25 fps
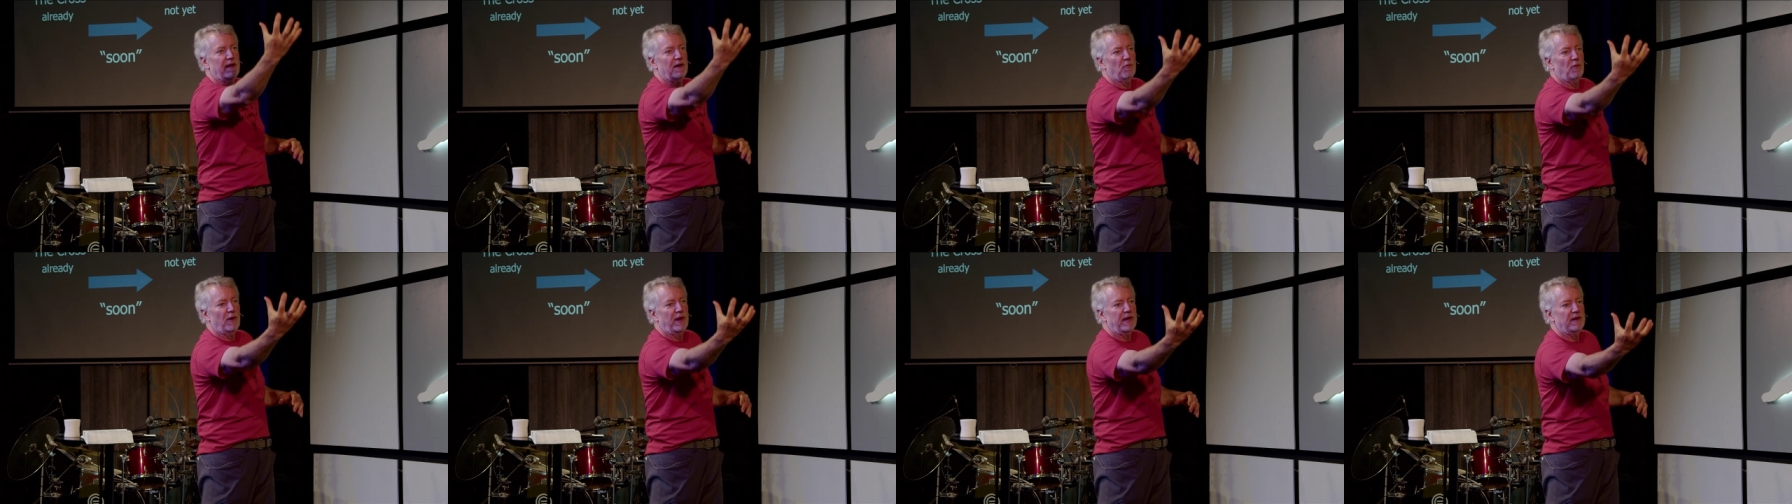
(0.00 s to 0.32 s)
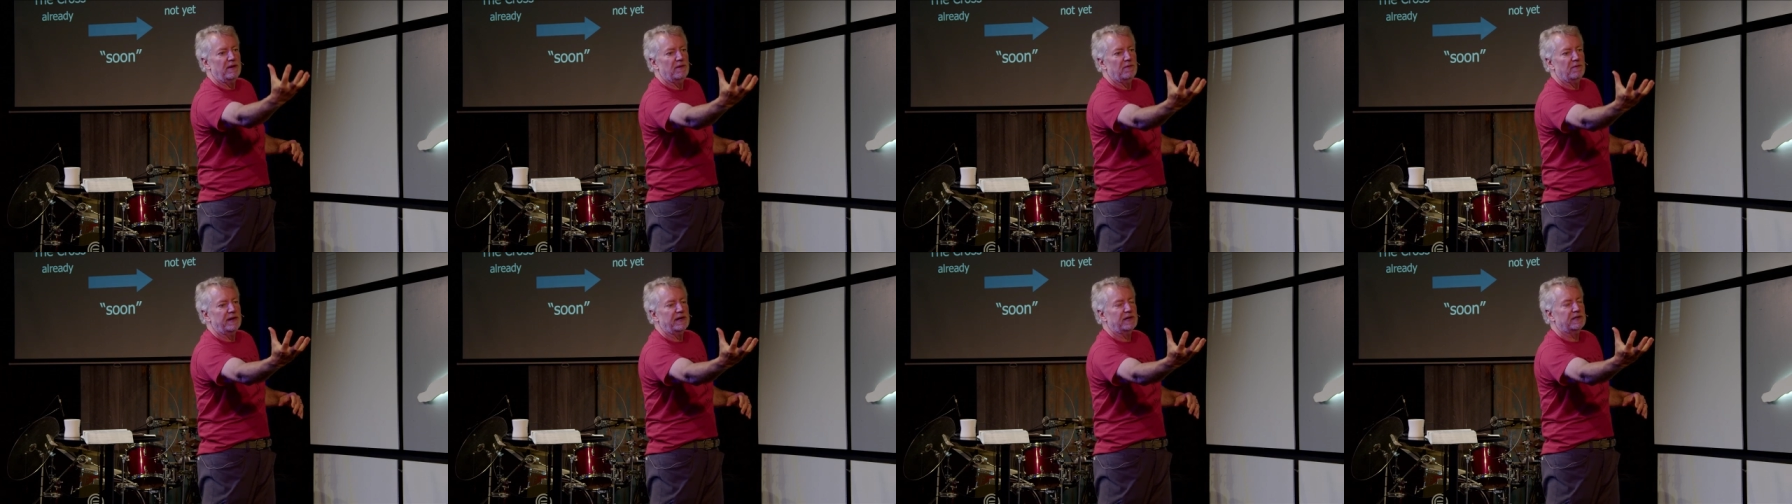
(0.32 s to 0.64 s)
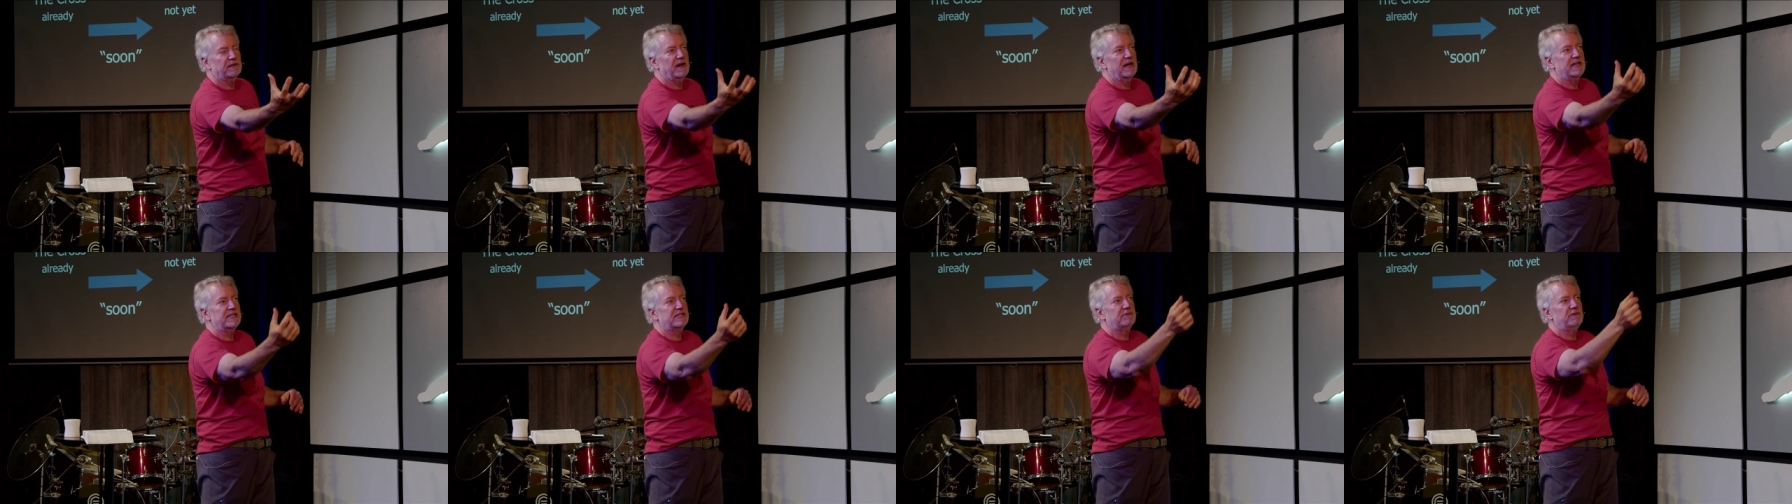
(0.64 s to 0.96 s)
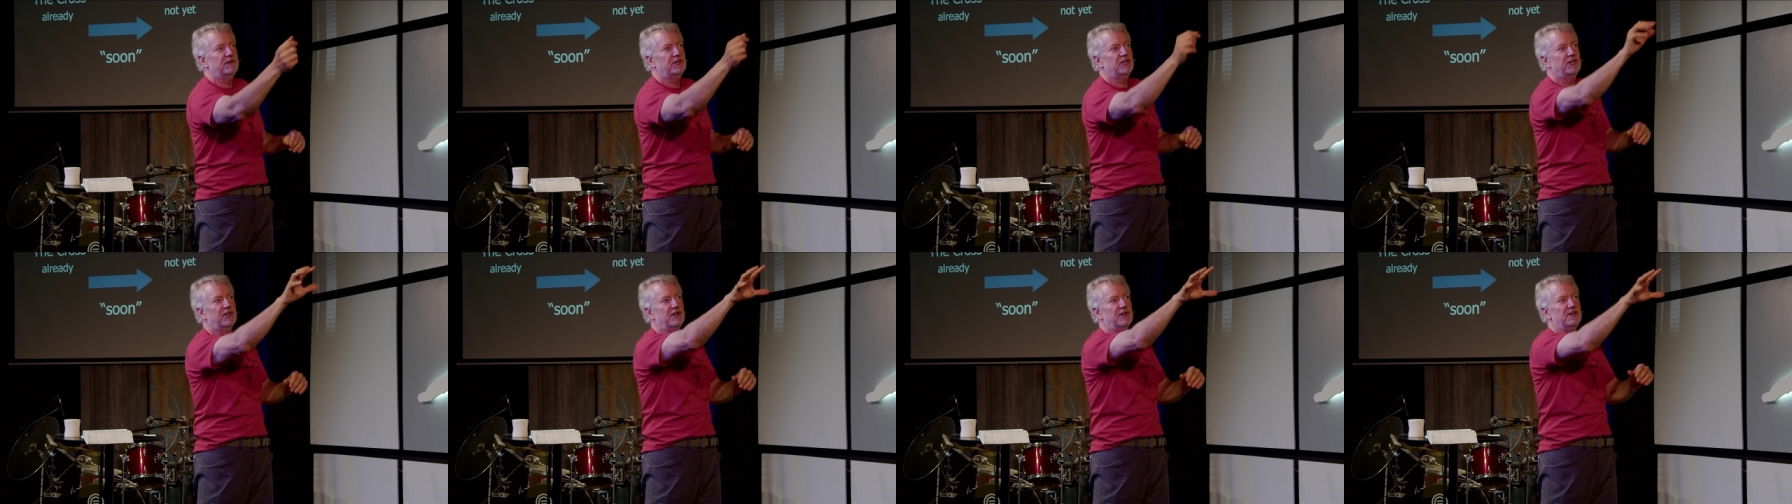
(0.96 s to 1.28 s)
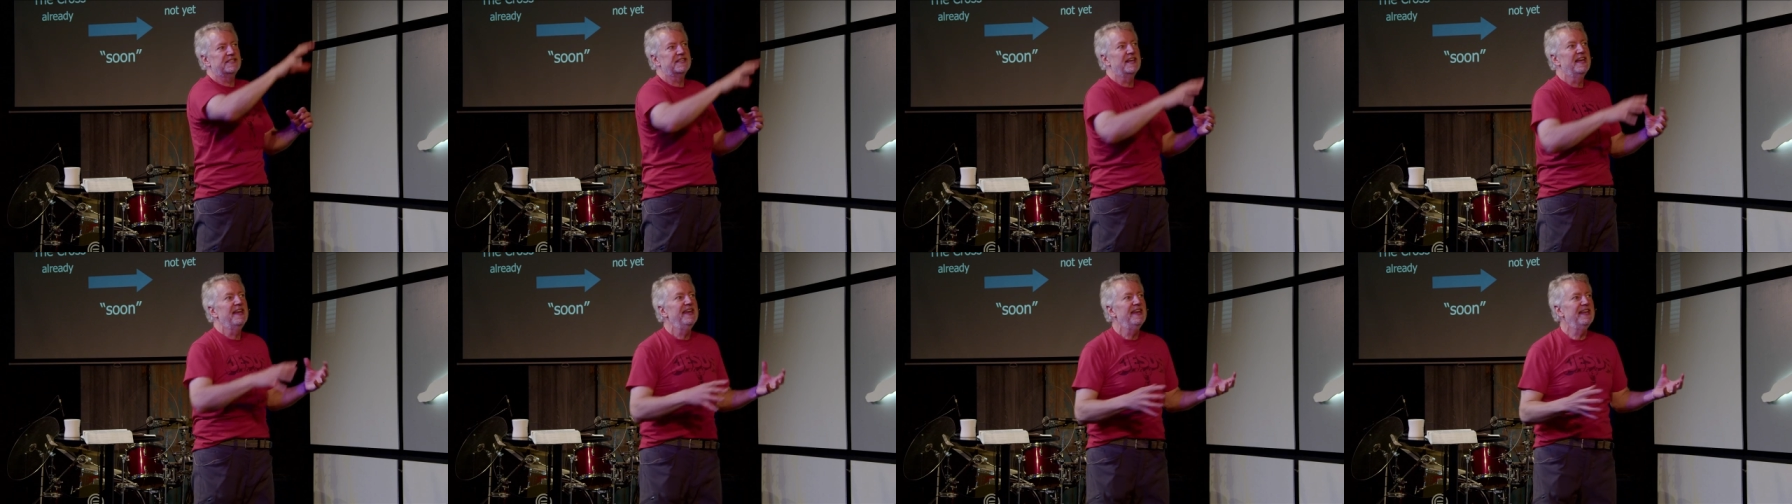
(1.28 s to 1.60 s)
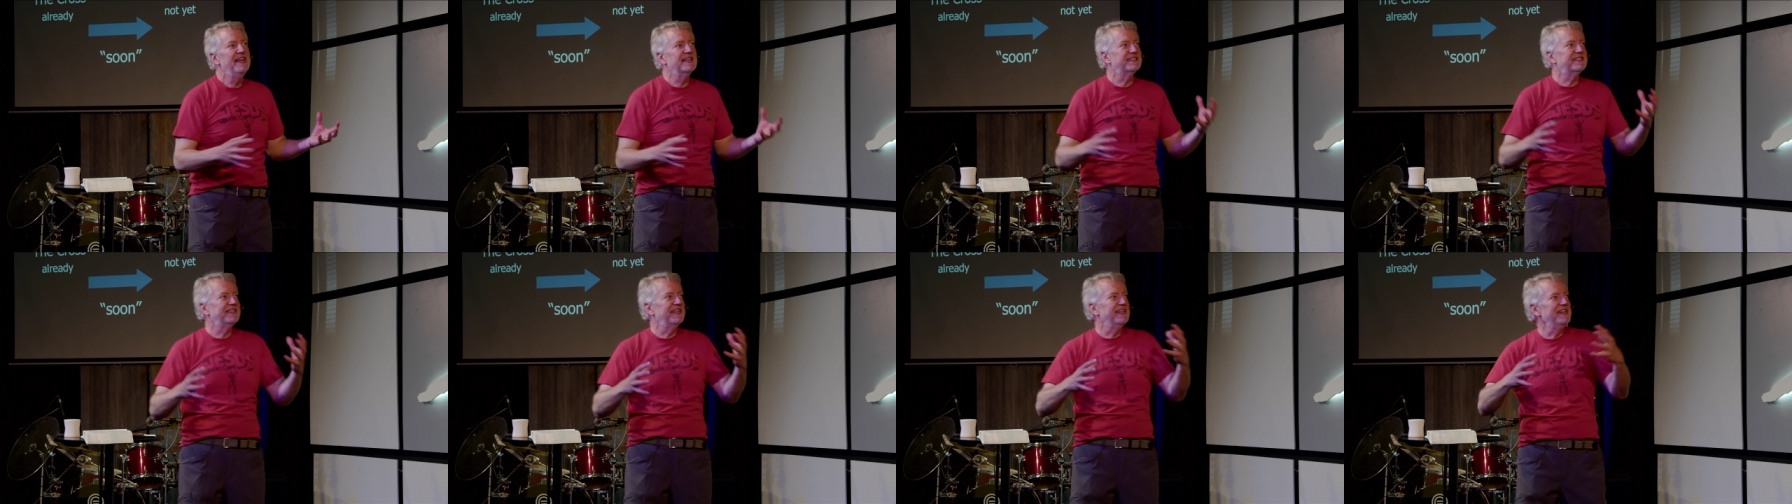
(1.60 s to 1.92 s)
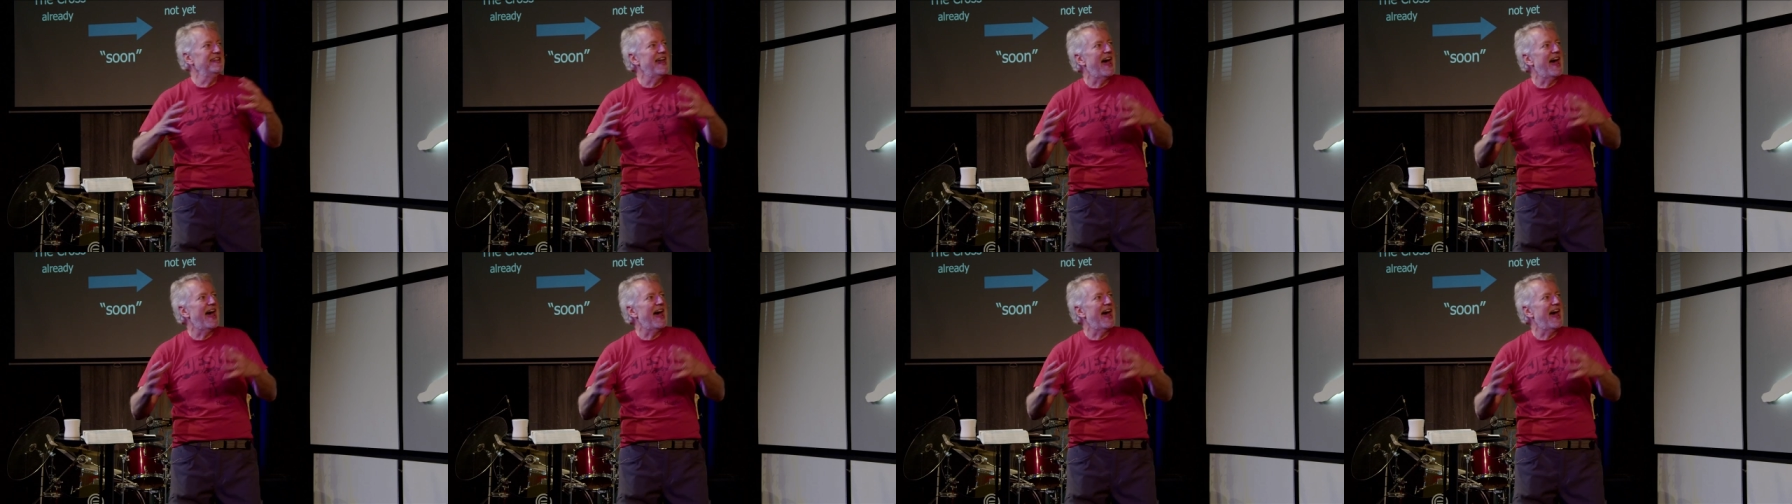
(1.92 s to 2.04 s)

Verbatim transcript: when, when Christ returns, is the